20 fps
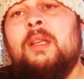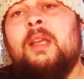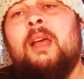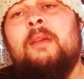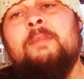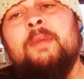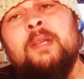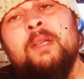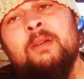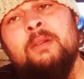
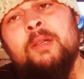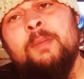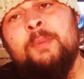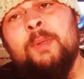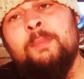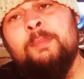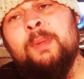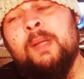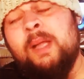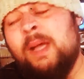I've been known to
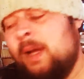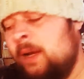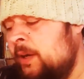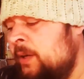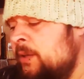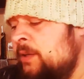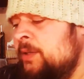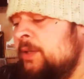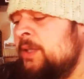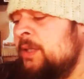put
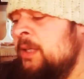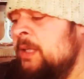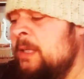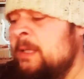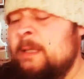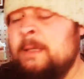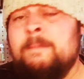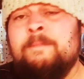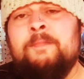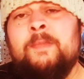pliers
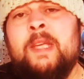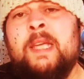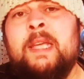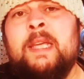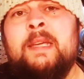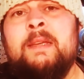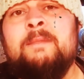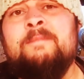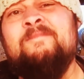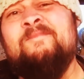
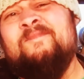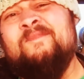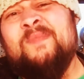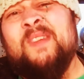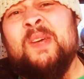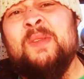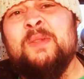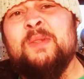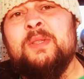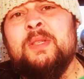and
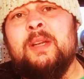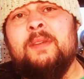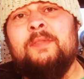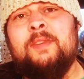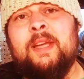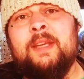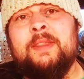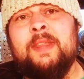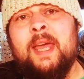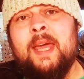other stuff
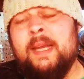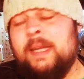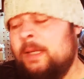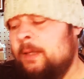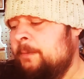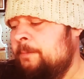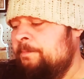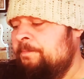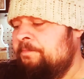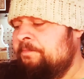like that in
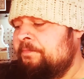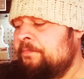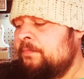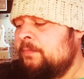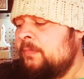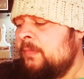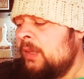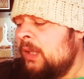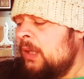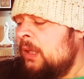them.
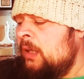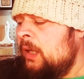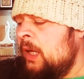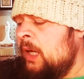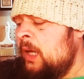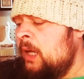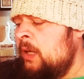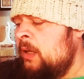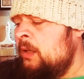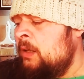
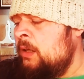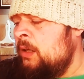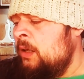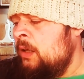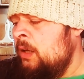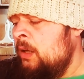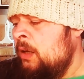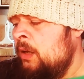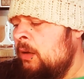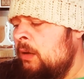And
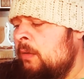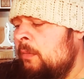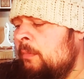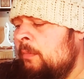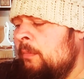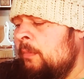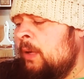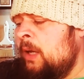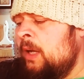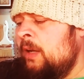
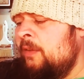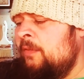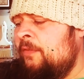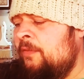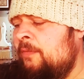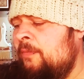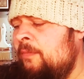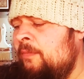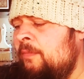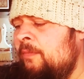my
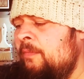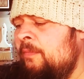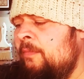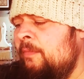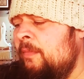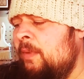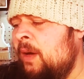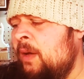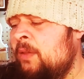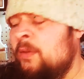
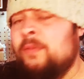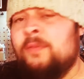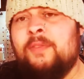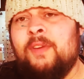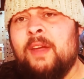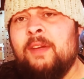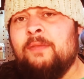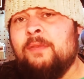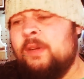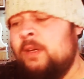other
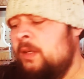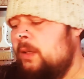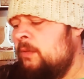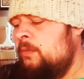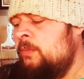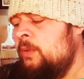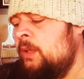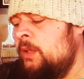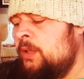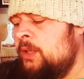favorite,
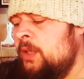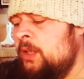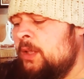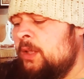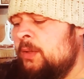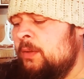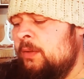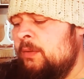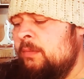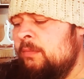which
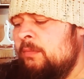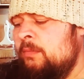is